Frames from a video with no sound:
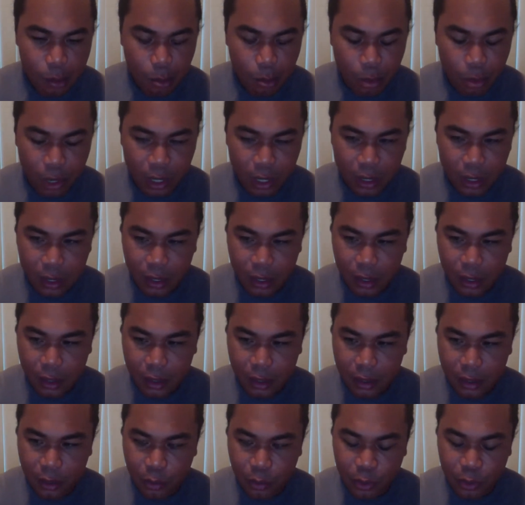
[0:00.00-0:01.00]
But,
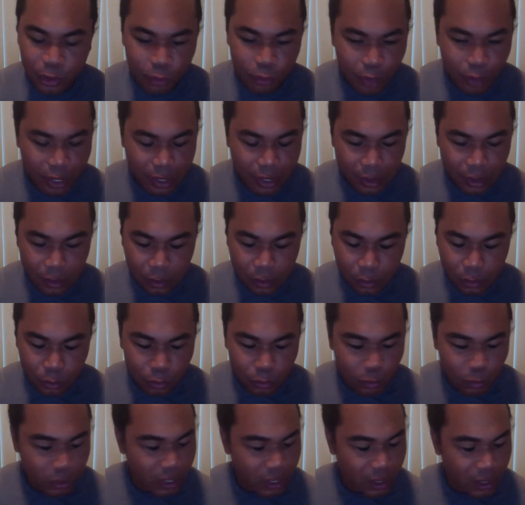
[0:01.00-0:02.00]
with great
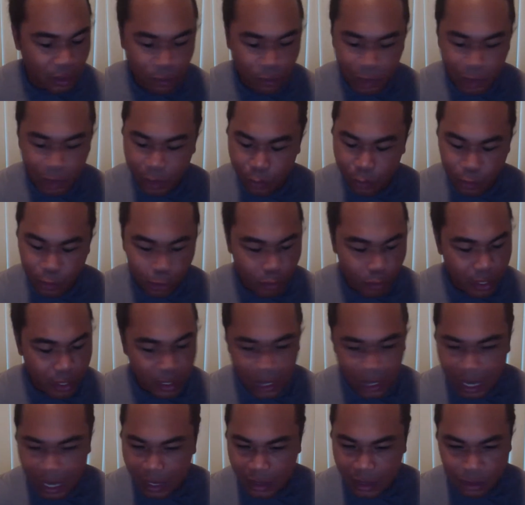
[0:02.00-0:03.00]

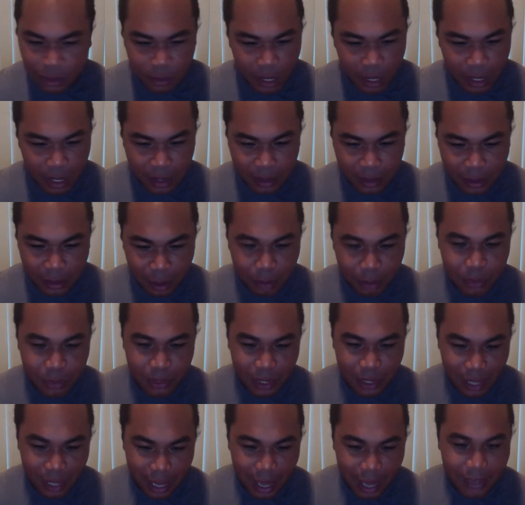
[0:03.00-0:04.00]
knowledge, man, comes
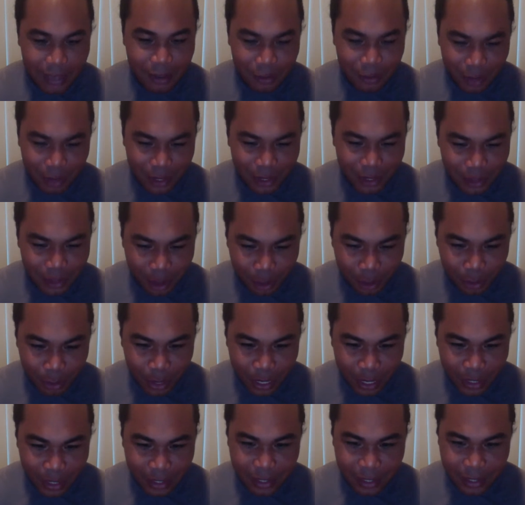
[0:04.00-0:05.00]
a lot of great sorrow.
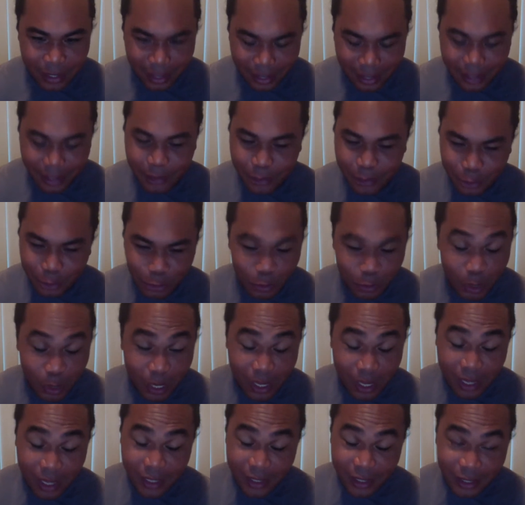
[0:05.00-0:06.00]
And it is true.
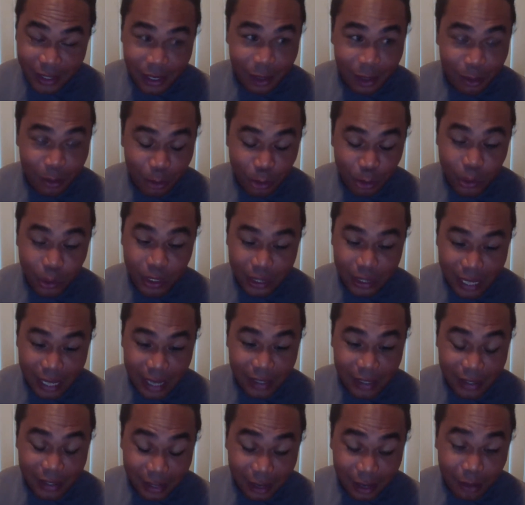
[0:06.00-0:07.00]
Solomon
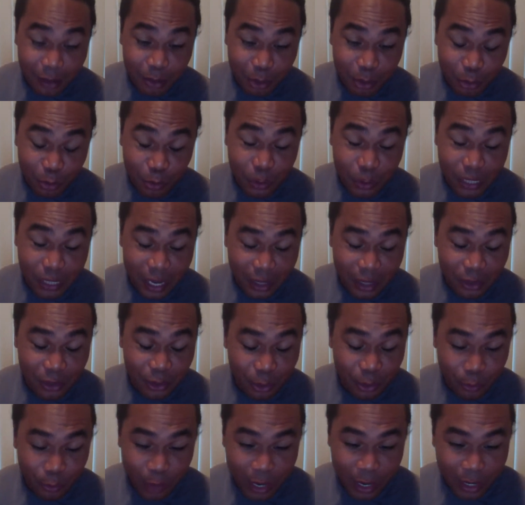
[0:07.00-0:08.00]
was
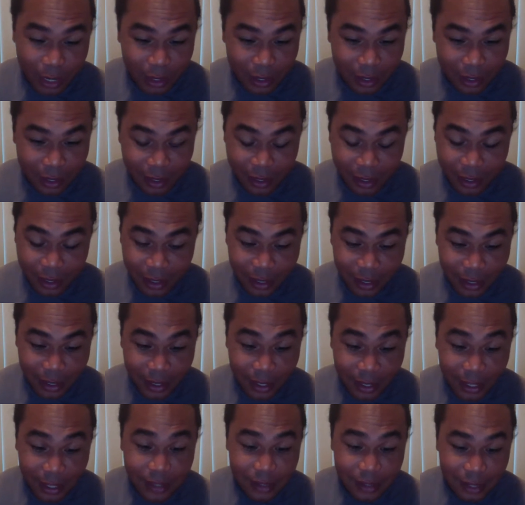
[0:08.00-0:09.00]
actually right.
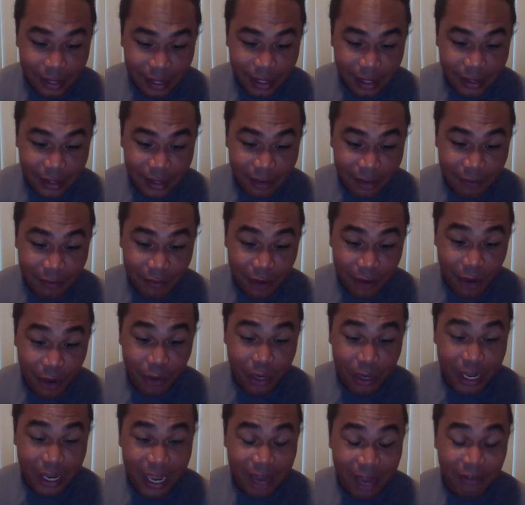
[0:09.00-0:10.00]
It is a
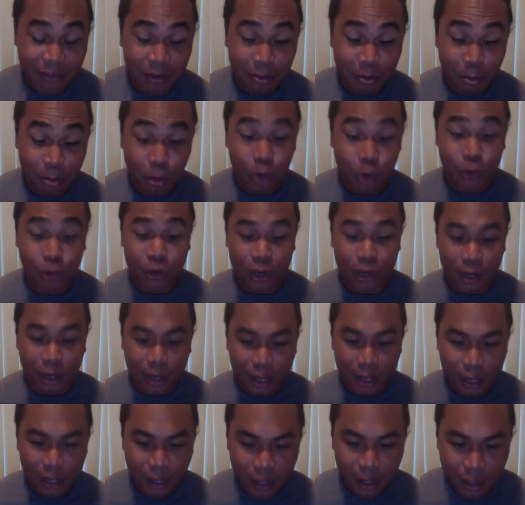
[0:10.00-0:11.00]
very heavy burden
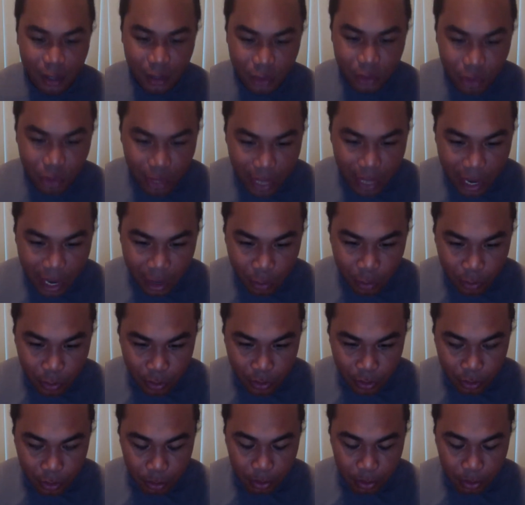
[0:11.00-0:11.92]
to carry with you.